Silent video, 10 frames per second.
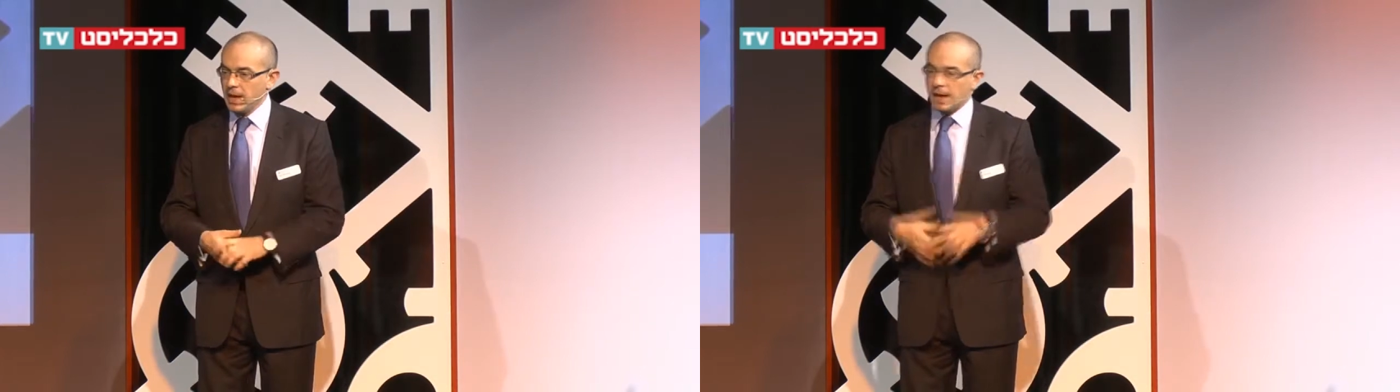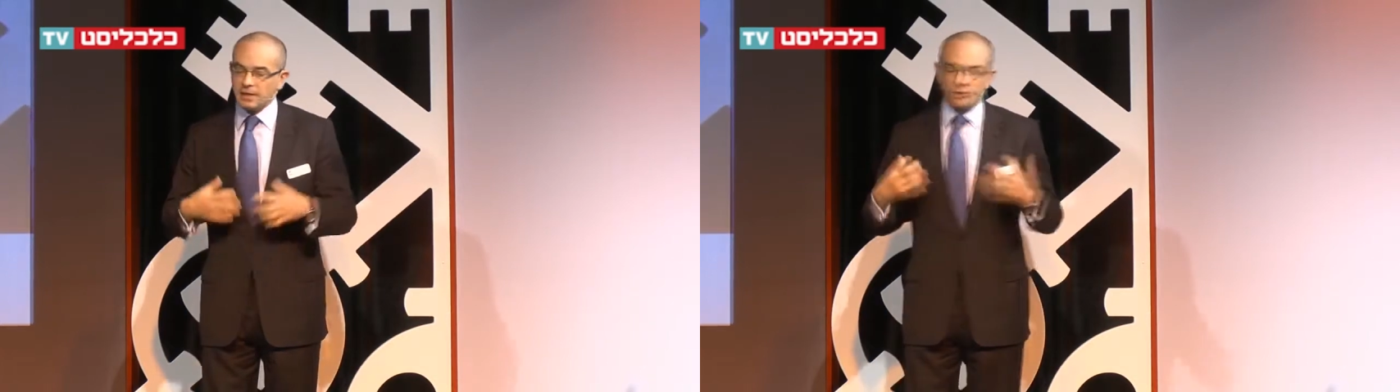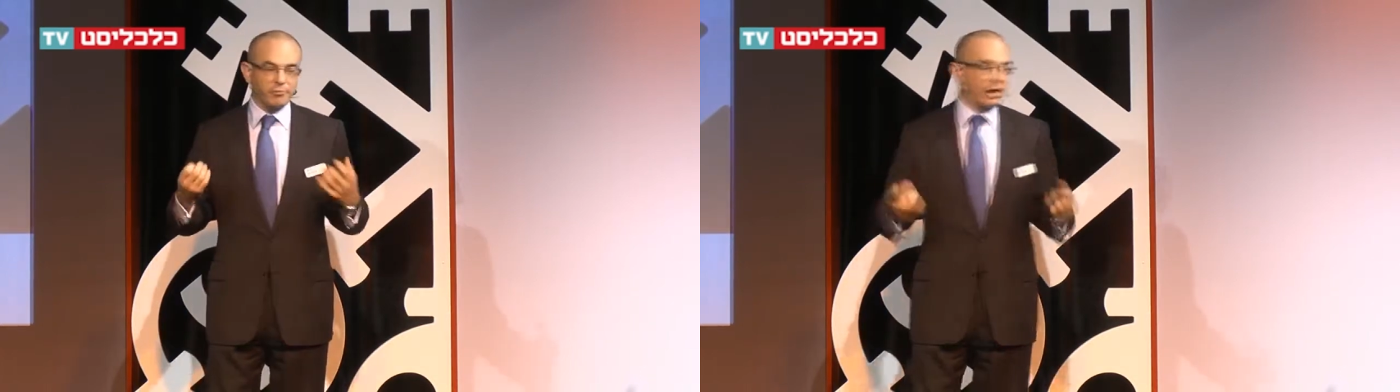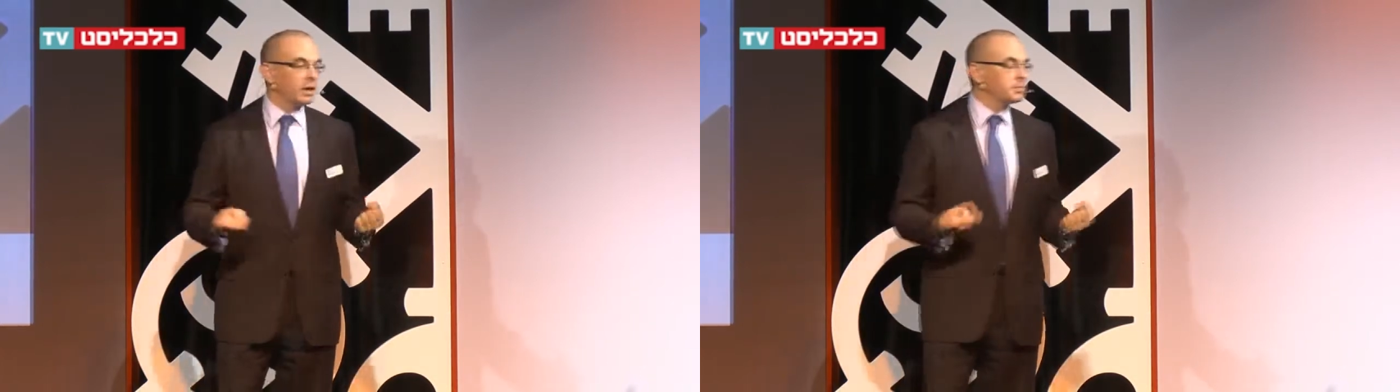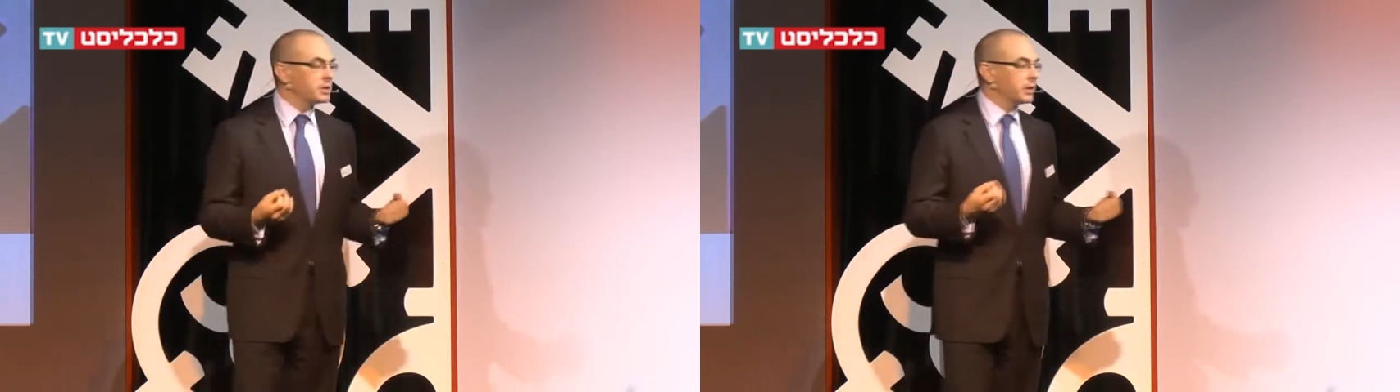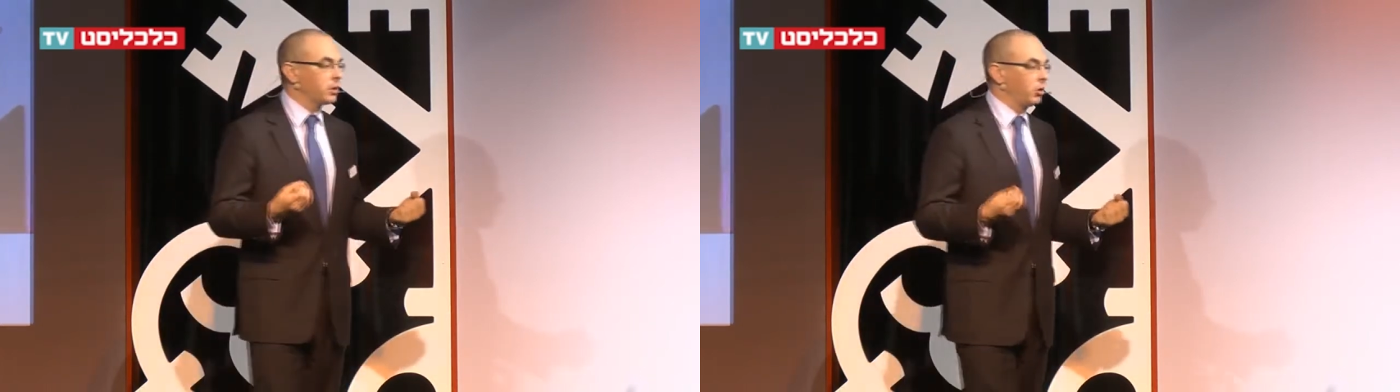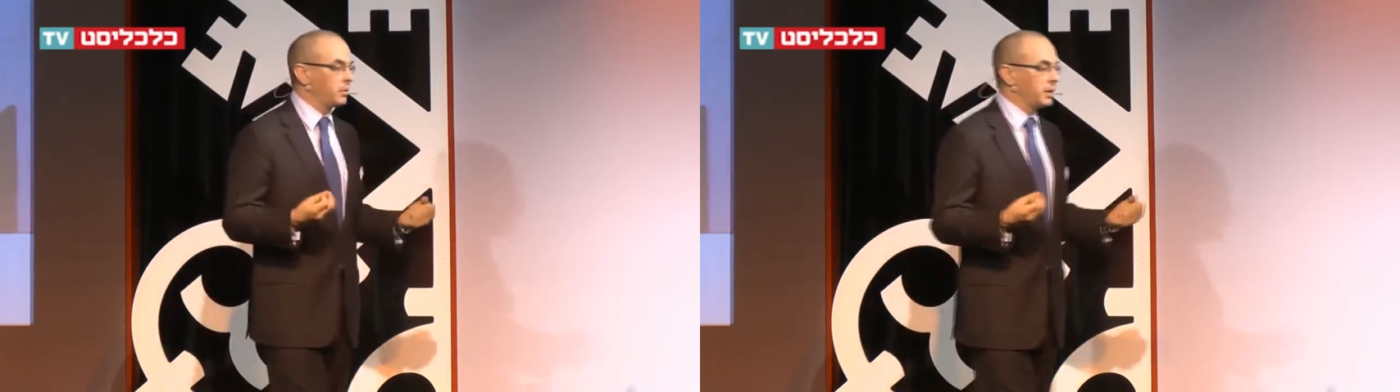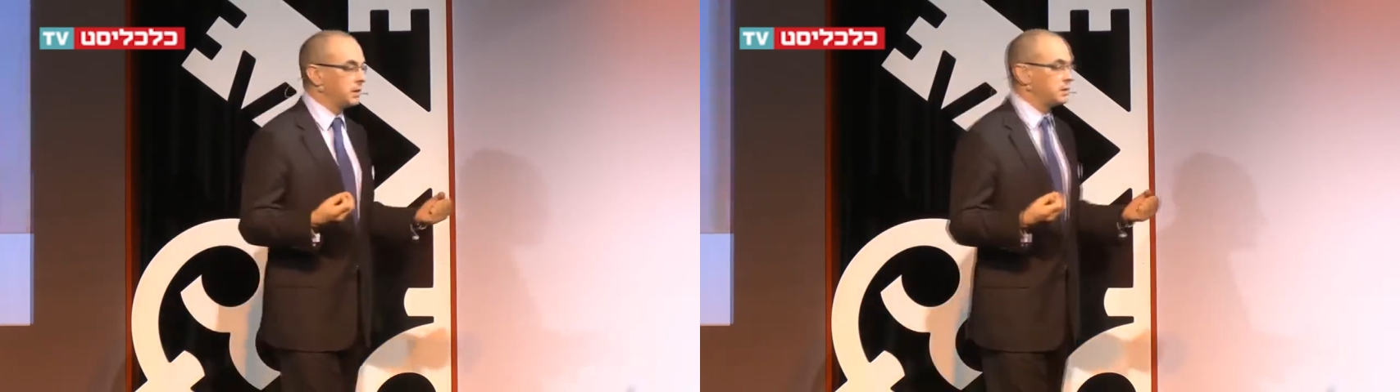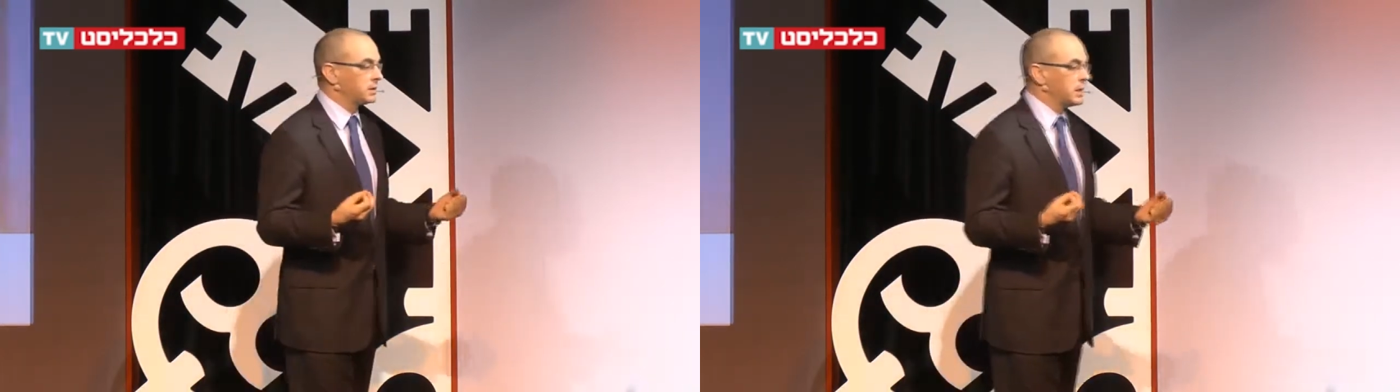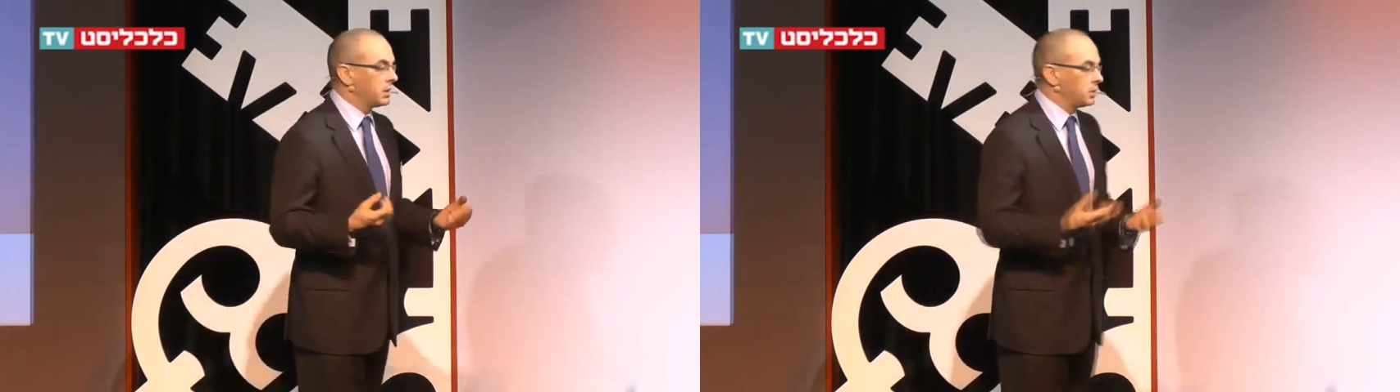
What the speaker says: In developed economies,